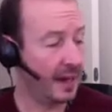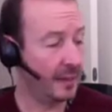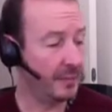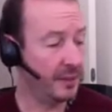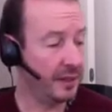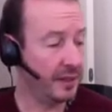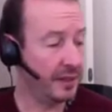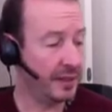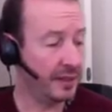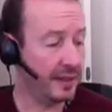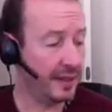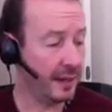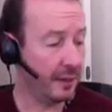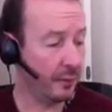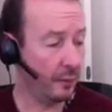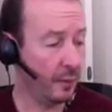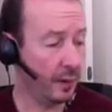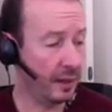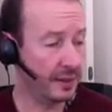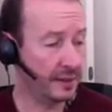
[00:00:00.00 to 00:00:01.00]
You can
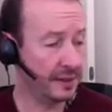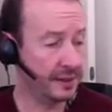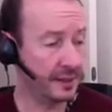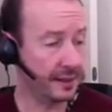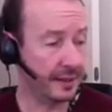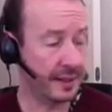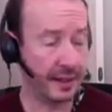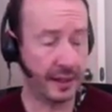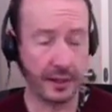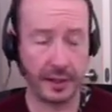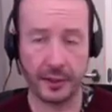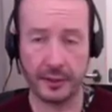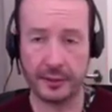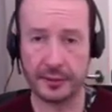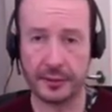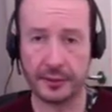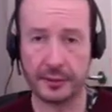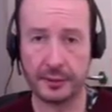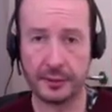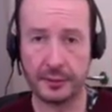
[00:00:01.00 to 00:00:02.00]
get ones that are going
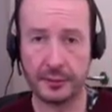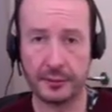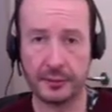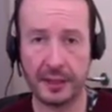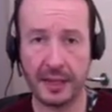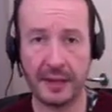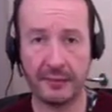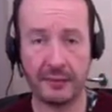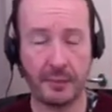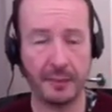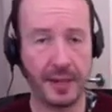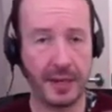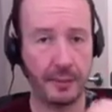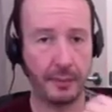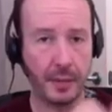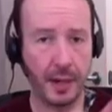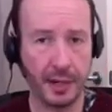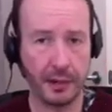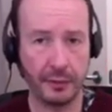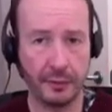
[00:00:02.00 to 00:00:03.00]
to have a better
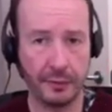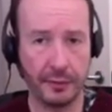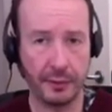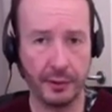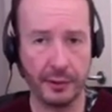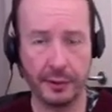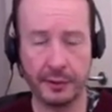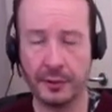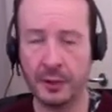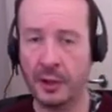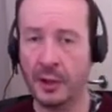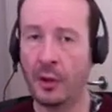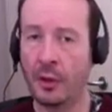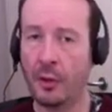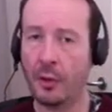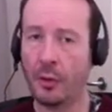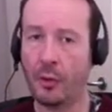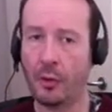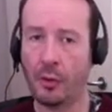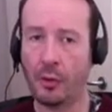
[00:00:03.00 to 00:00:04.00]
microphone
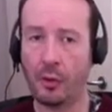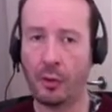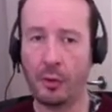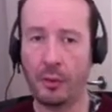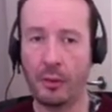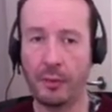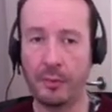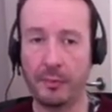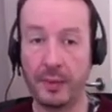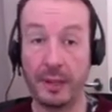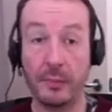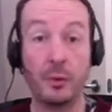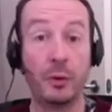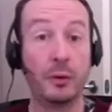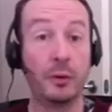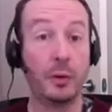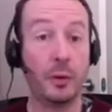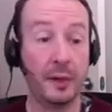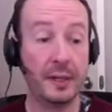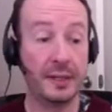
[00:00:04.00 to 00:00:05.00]
or be
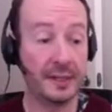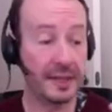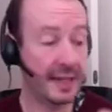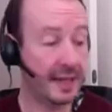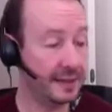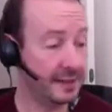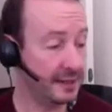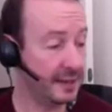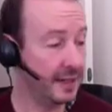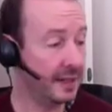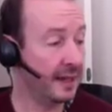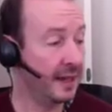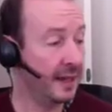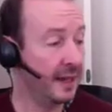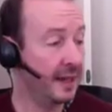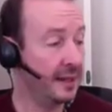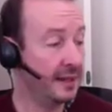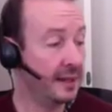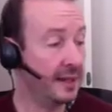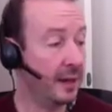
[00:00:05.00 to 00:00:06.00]
more noise cancelling.
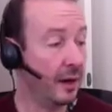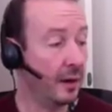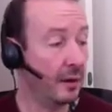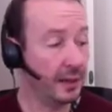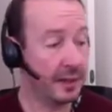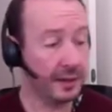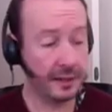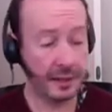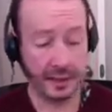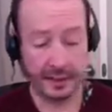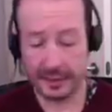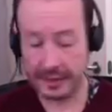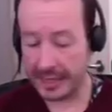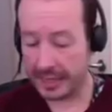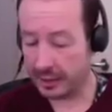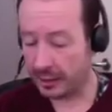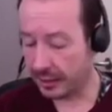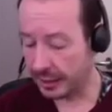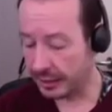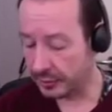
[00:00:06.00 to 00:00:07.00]
The only thing
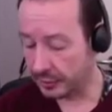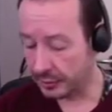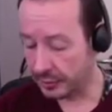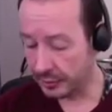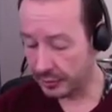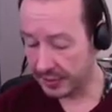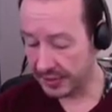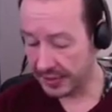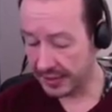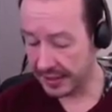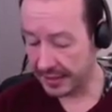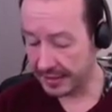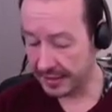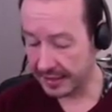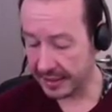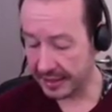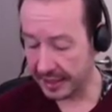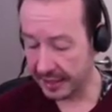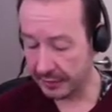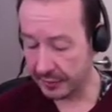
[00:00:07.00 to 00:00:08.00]
that I do say is
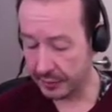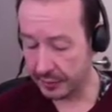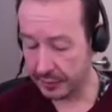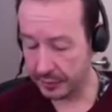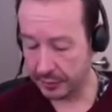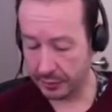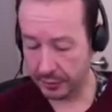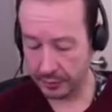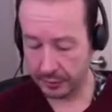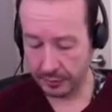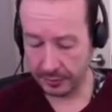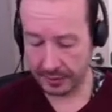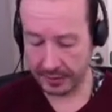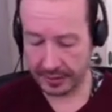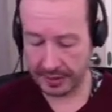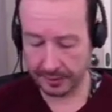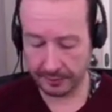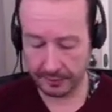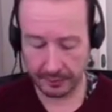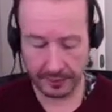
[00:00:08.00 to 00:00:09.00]
that if you do
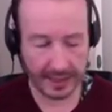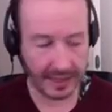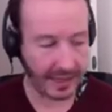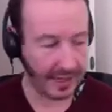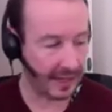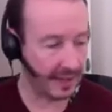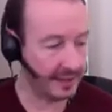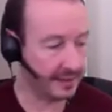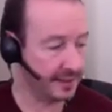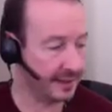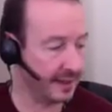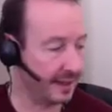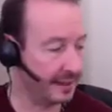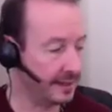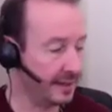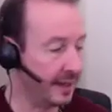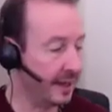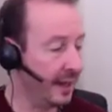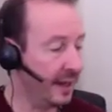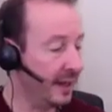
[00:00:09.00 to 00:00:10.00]
get better
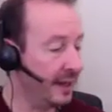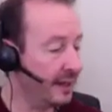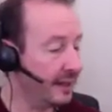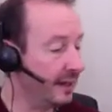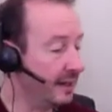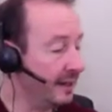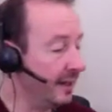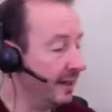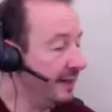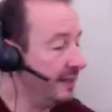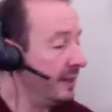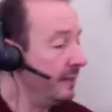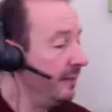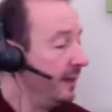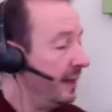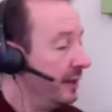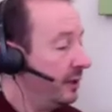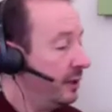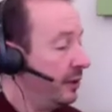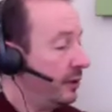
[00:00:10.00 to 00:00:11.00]
headsets, you need to
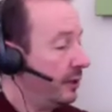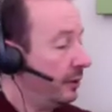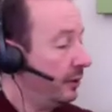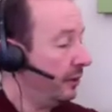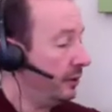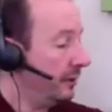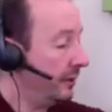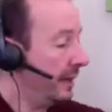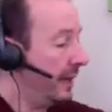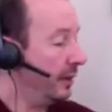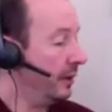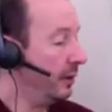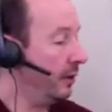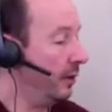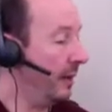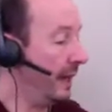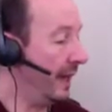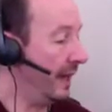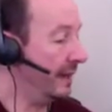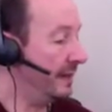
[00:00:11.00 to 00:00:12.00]
make sure that
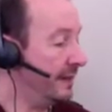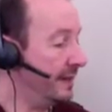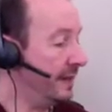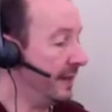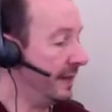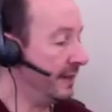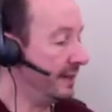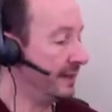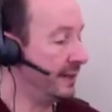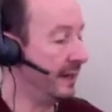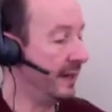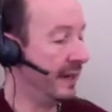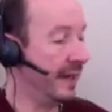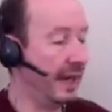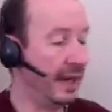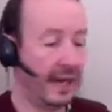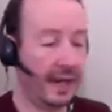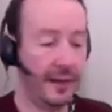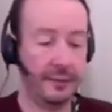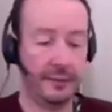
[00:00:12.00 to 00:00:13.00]
your headsets
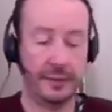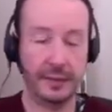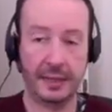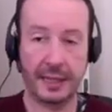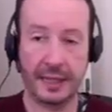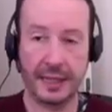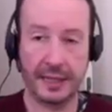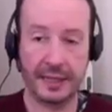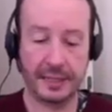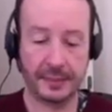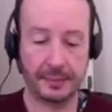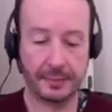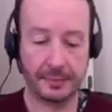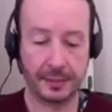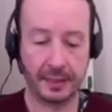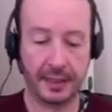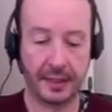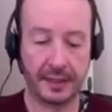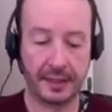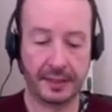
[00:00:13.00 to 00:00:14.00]
have these
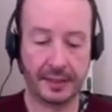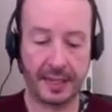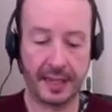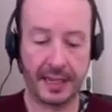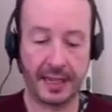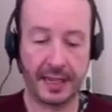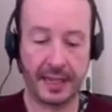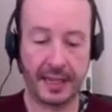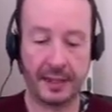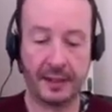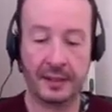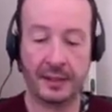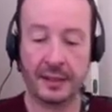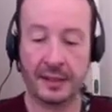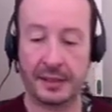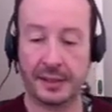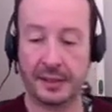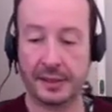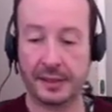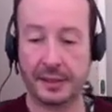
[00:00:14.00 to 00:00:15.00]
plugs here.
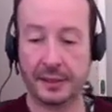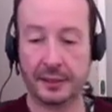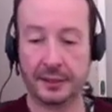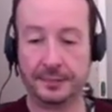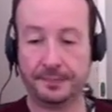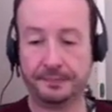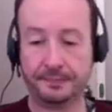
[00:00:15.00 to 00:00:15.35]
So